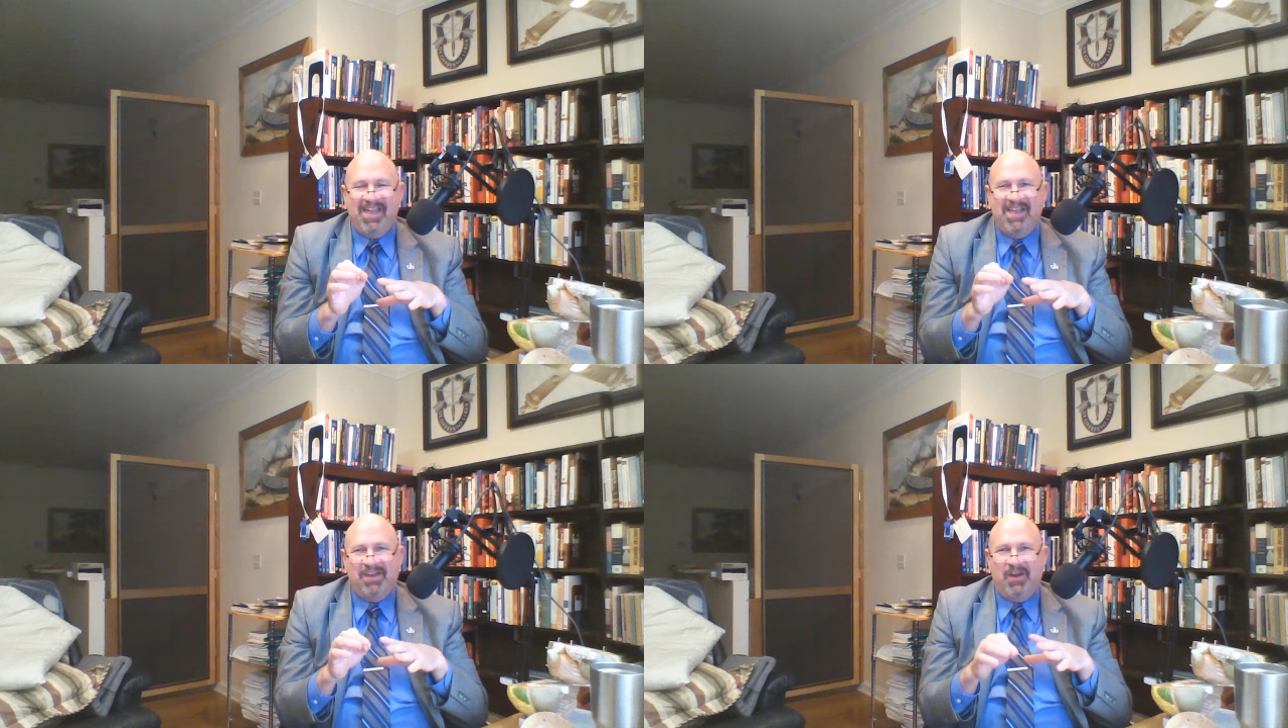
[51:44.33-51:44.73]

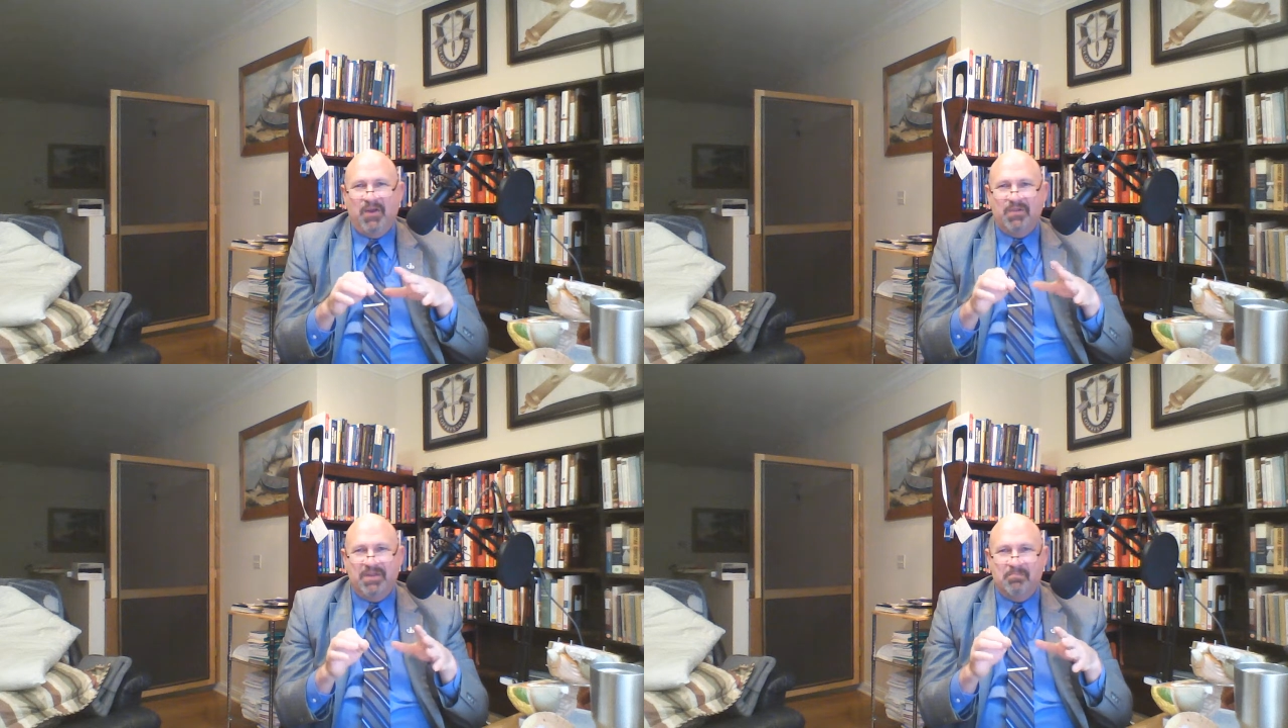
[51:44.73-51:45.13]

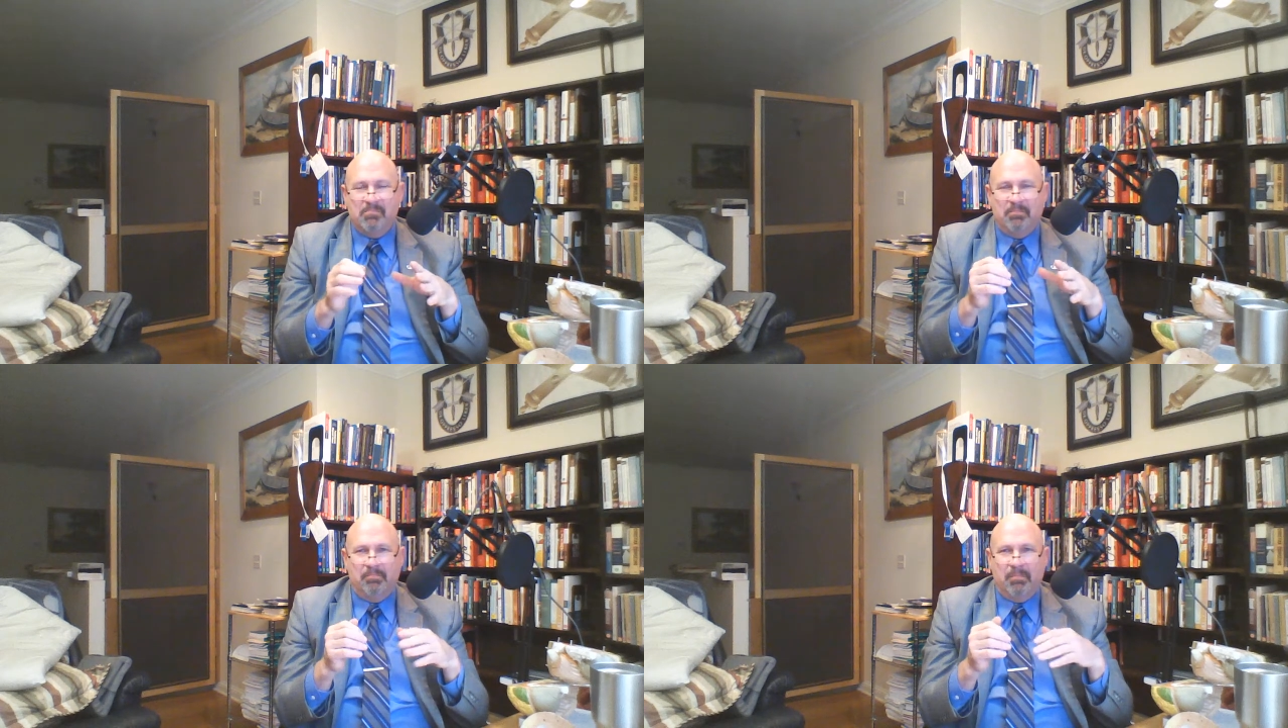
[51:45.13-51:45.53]
the
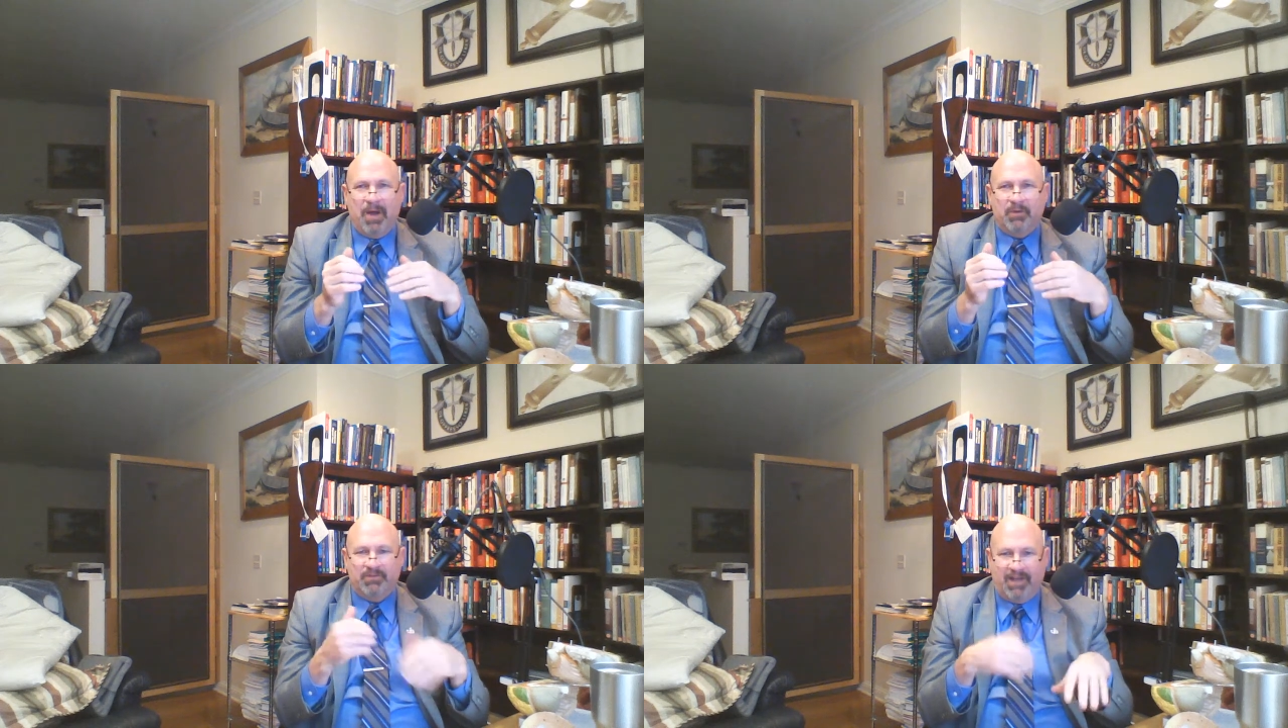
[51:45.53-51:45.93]

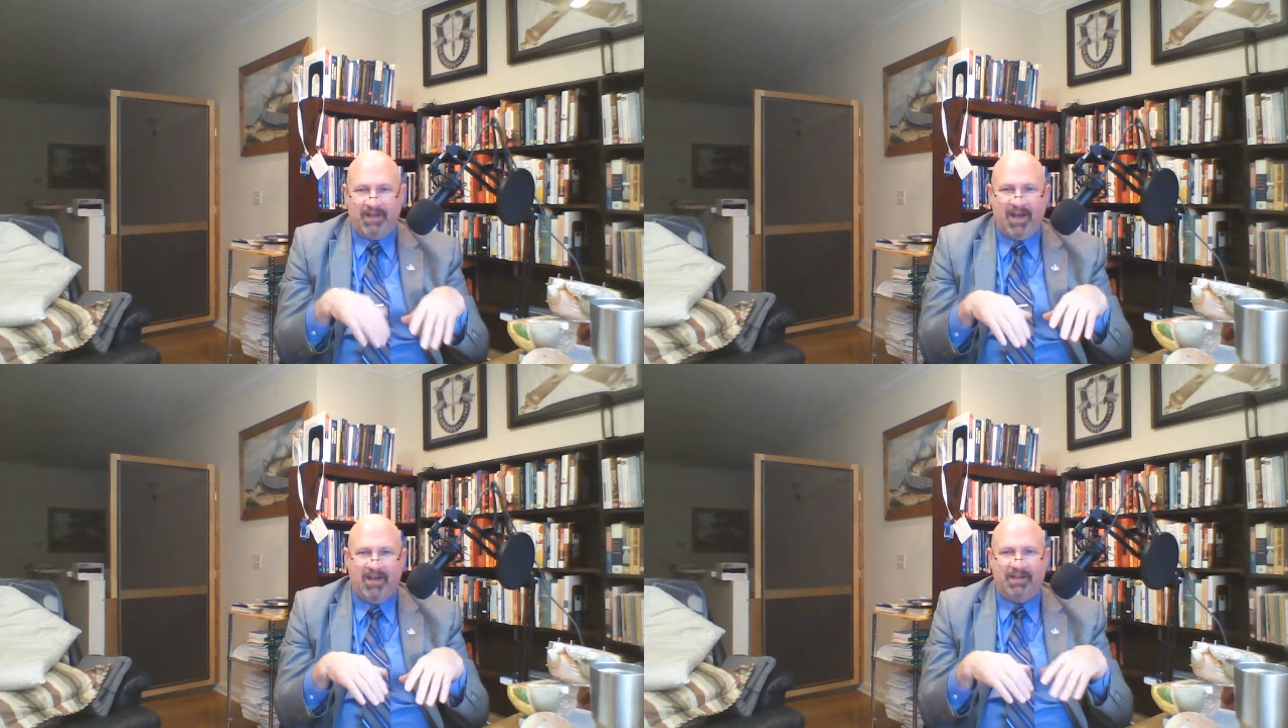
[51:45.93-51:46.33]

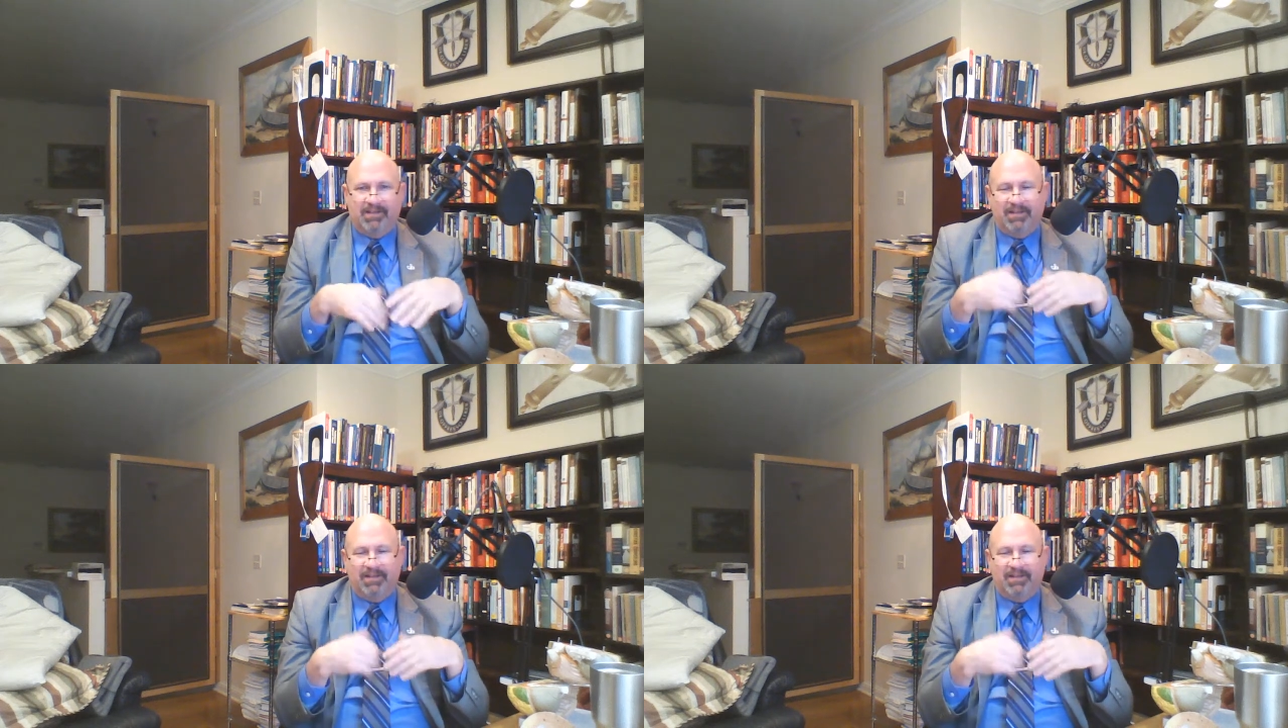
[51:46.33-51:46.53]
monozygotic,